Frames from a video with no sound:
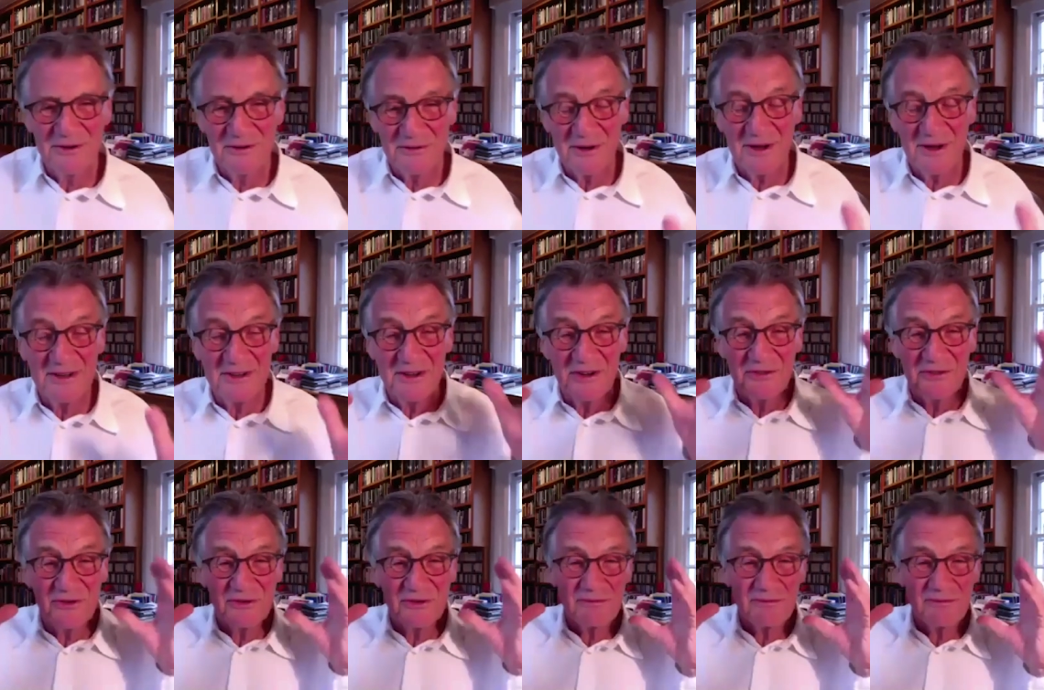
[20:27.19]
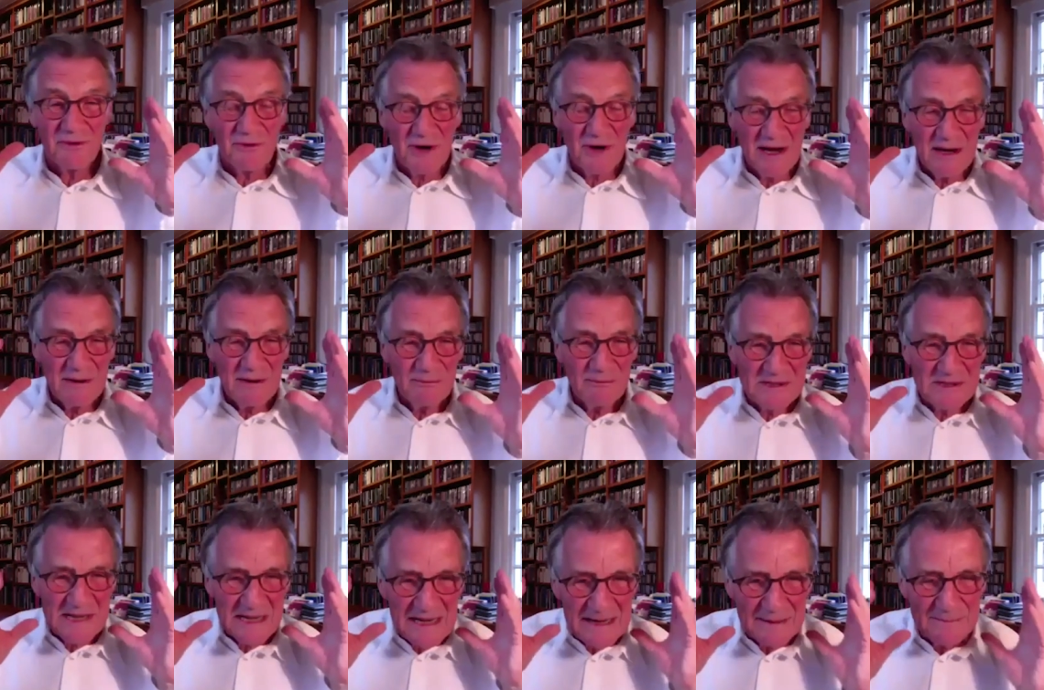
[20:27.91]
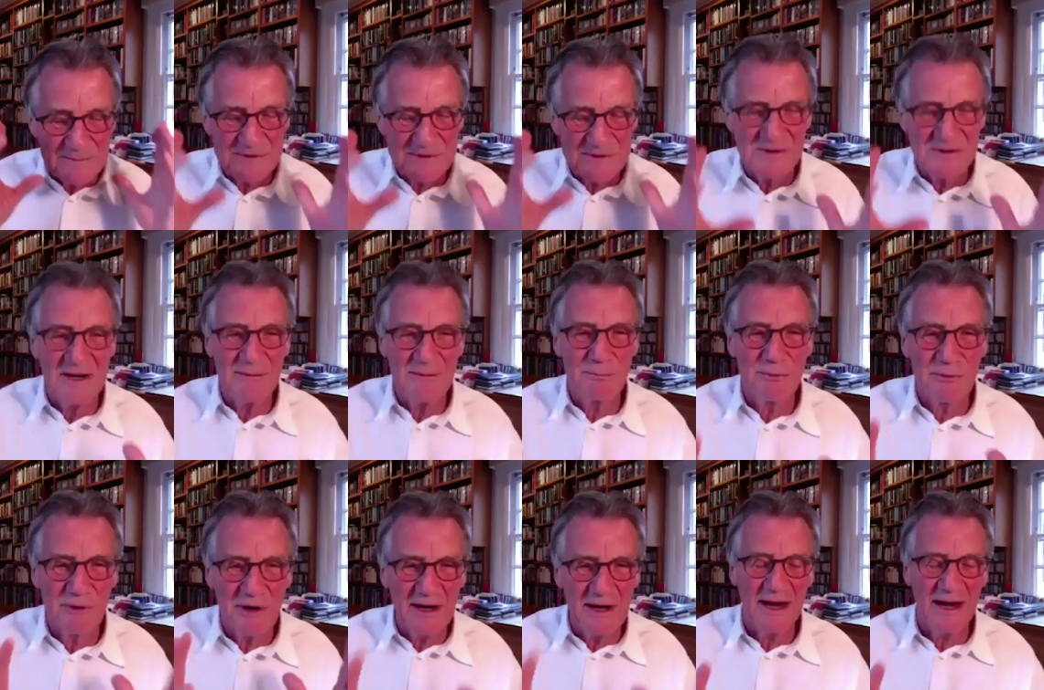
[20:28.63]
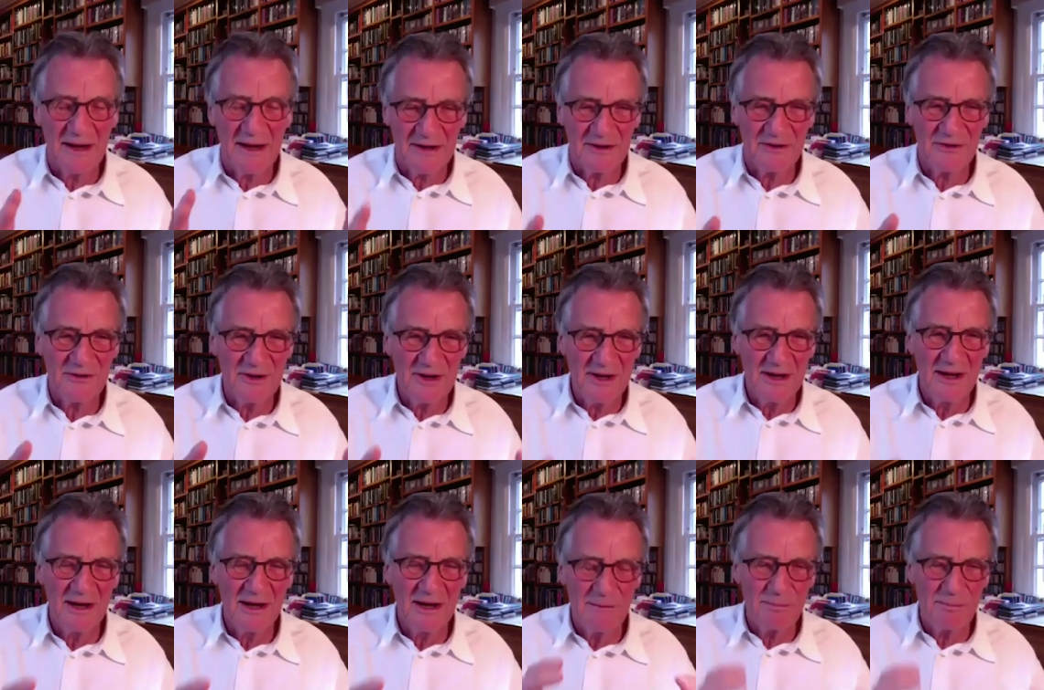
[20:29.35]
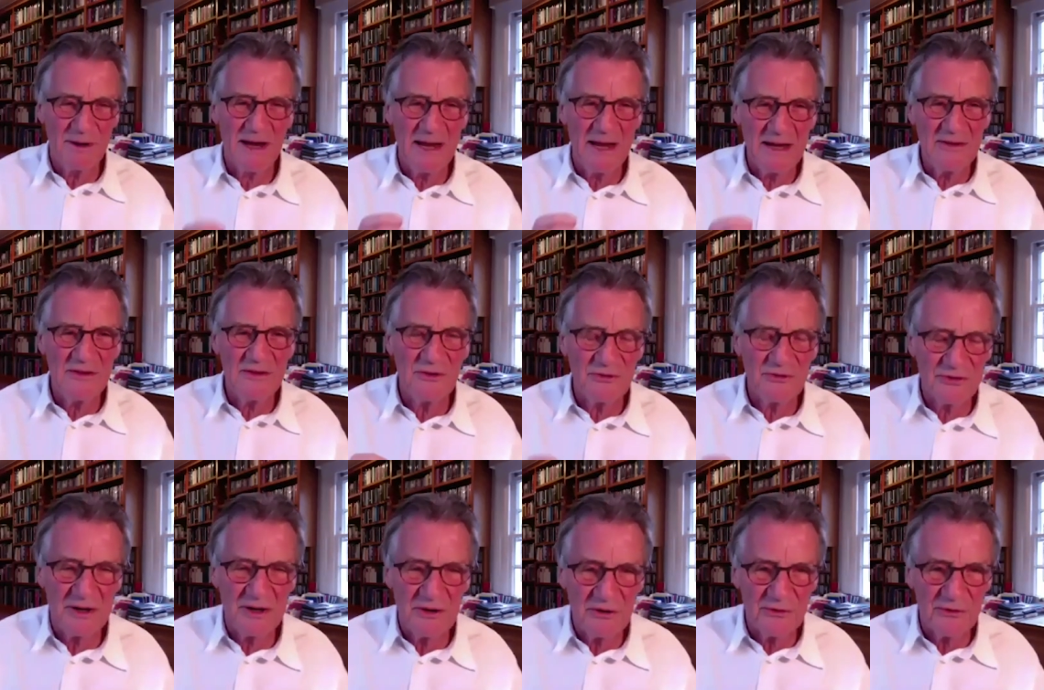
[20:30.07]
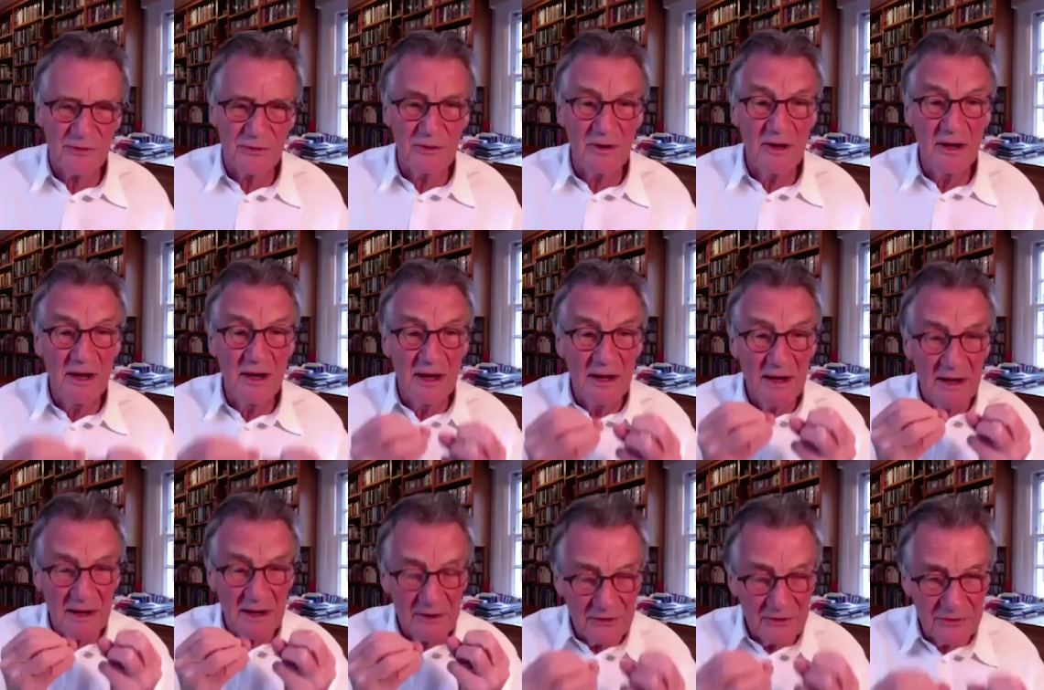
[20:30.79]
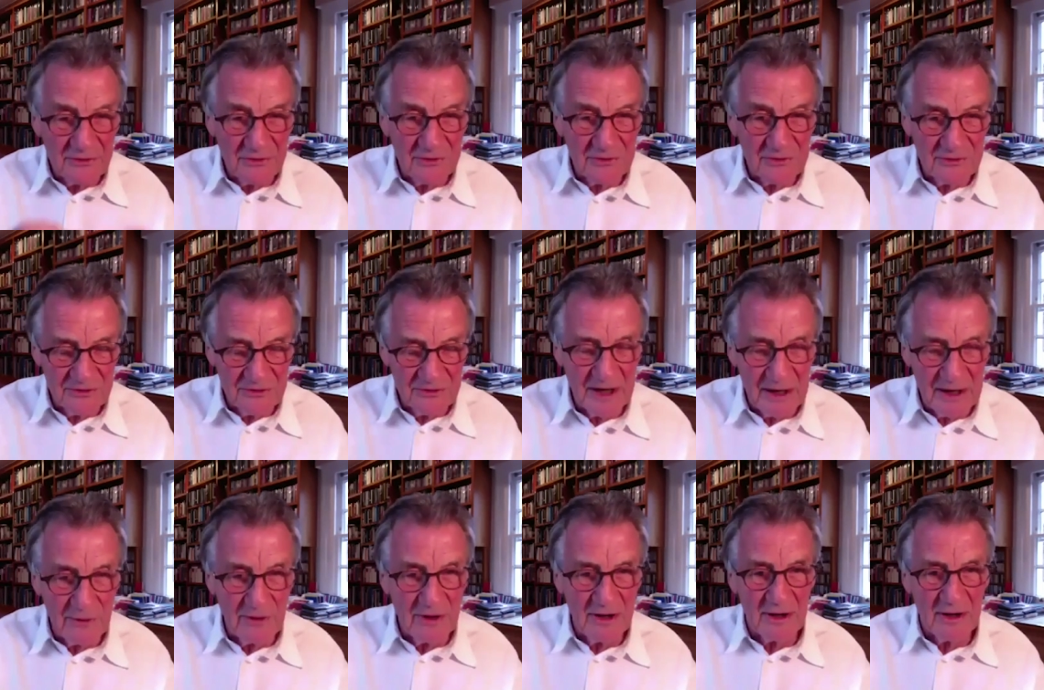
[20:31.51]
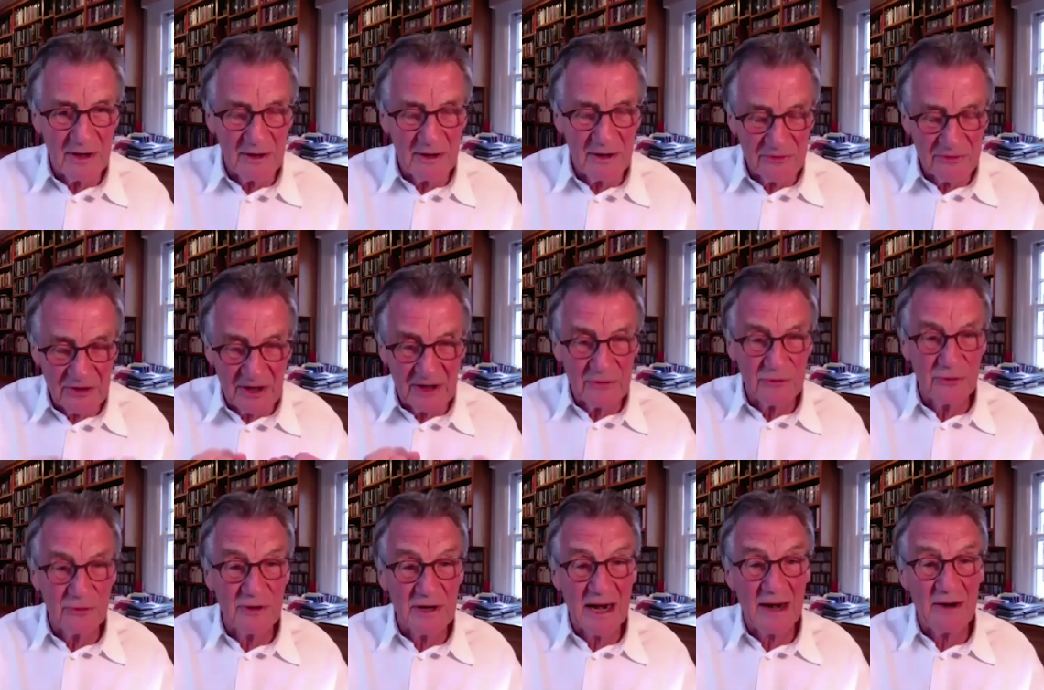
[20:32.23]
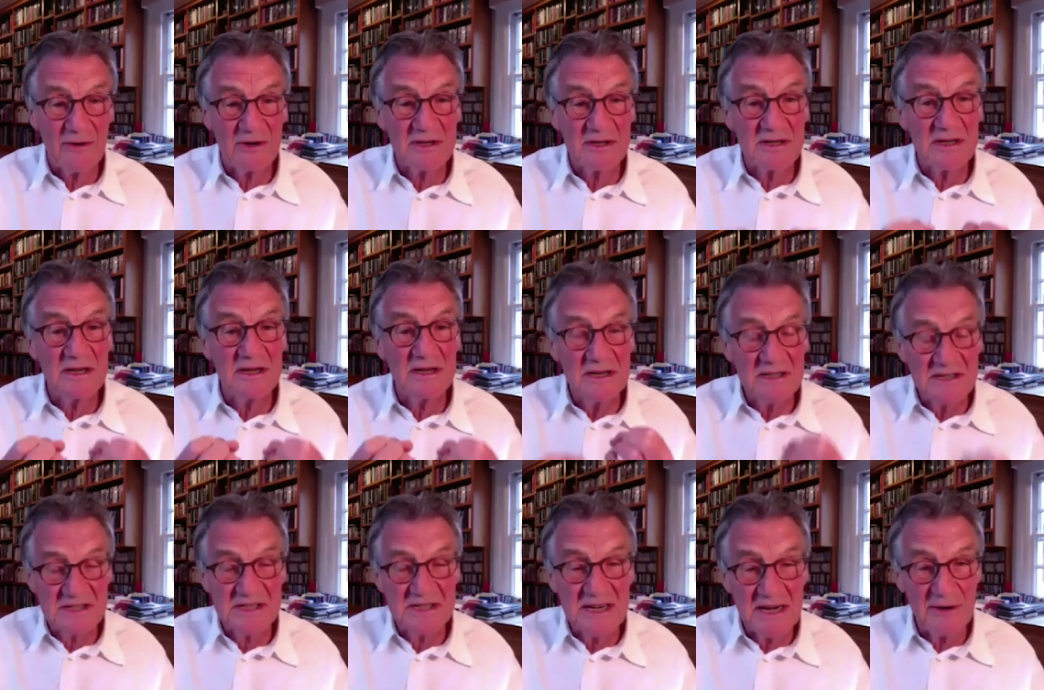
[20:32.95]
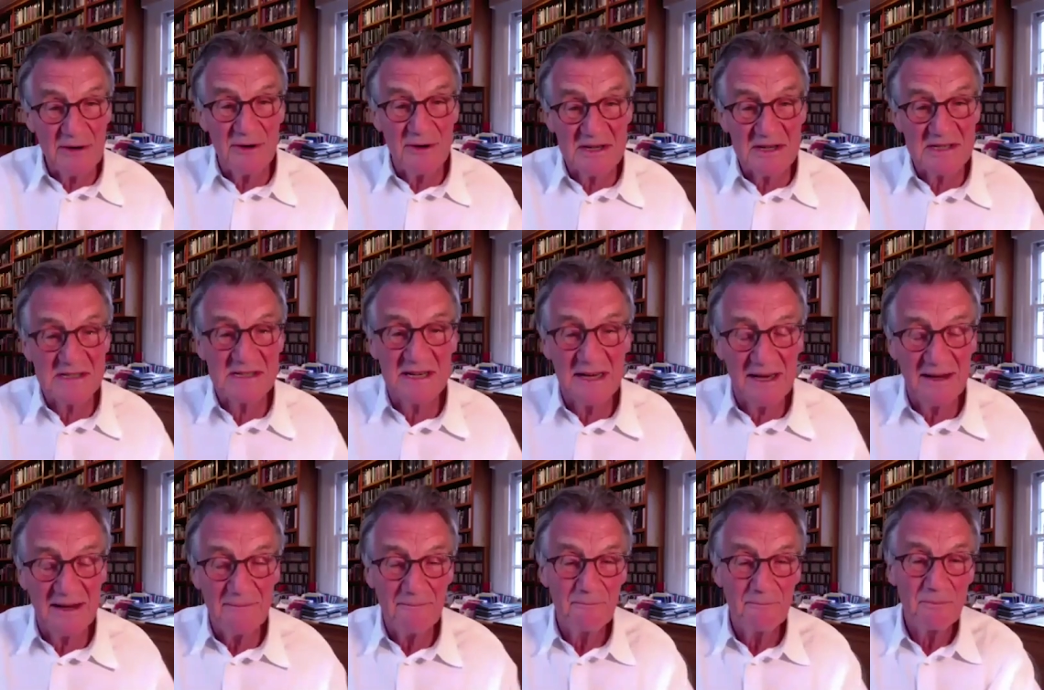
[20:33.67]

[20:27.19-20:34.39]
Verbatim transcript: And just Graham was absolutely brilliant at playing the central, serious, central character seriously.